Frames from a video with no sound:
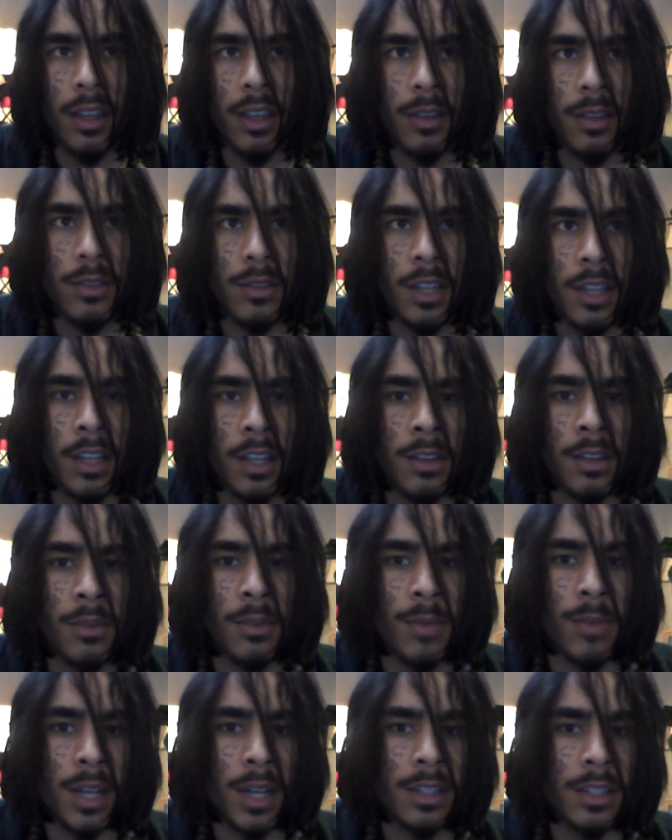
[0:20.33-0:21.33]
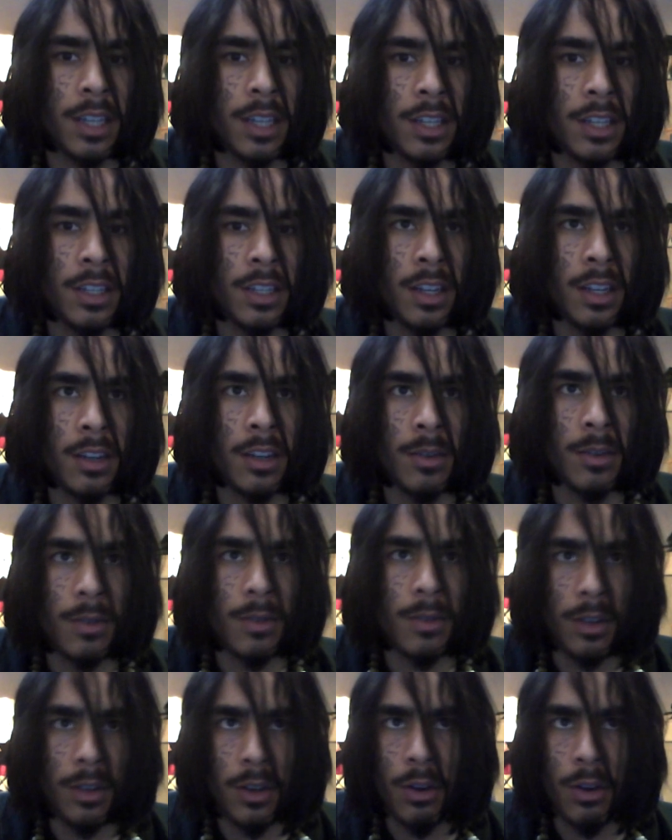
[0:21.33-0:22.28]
You're taking your meditation and you're